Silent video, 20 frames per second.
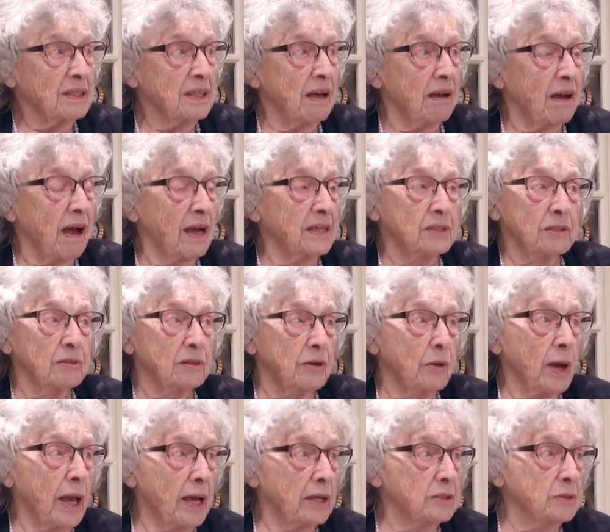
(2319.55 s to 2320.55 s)
Yeah, I don't
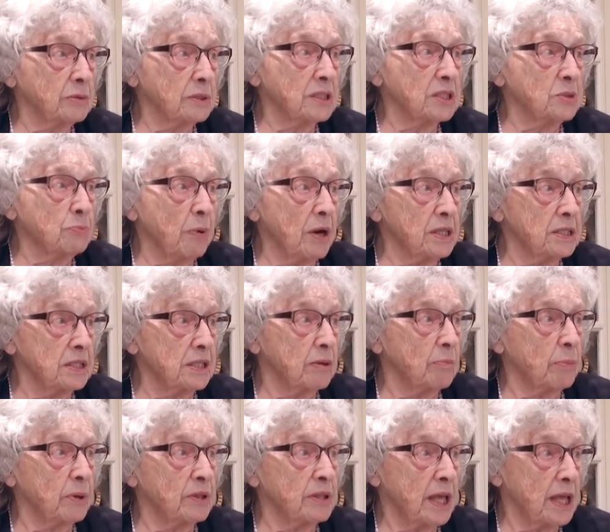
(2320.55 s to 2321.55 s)
know how to express
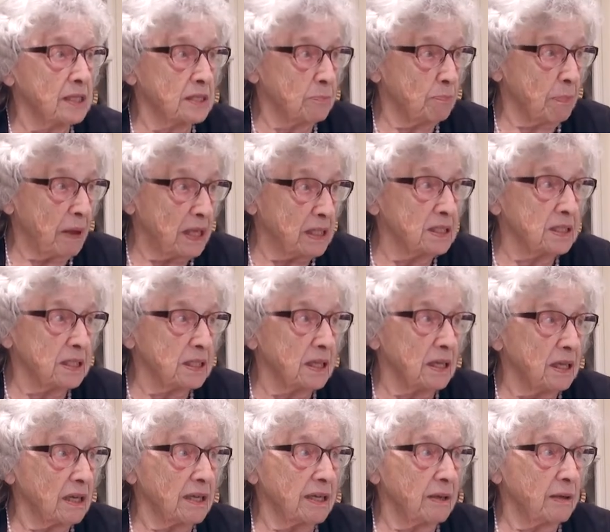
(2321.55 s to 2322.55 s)
it, but that's
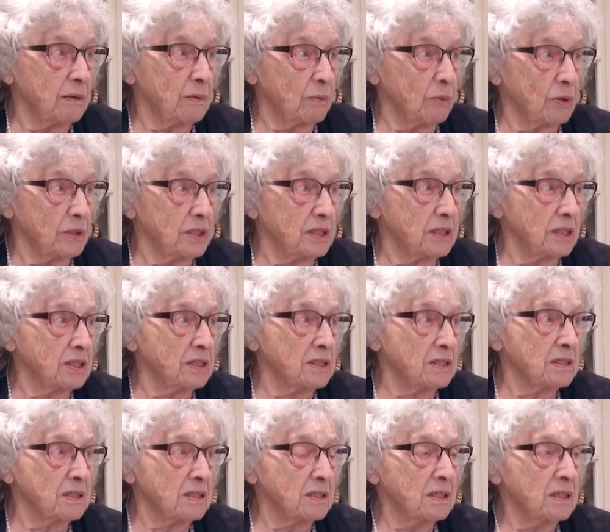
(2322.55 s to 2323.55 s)
basically what it
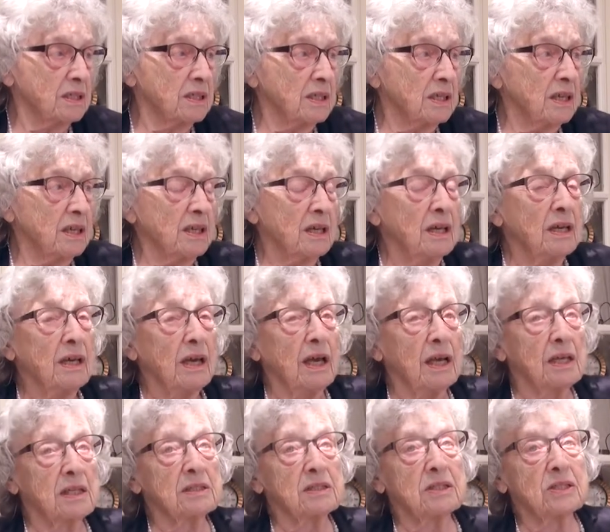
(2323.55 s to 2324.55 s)
is.
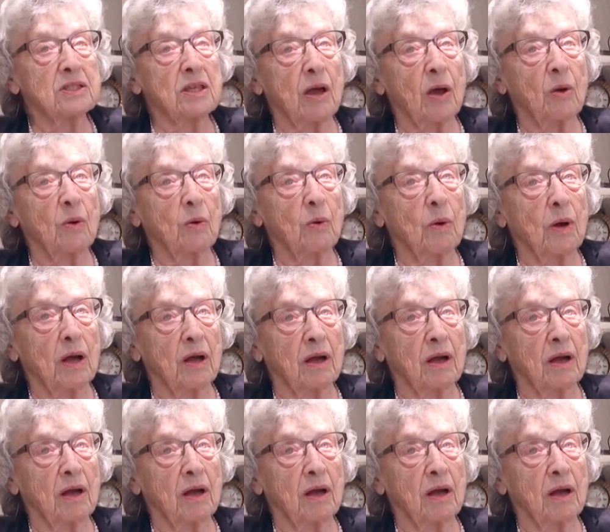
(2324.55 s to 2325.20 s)
And so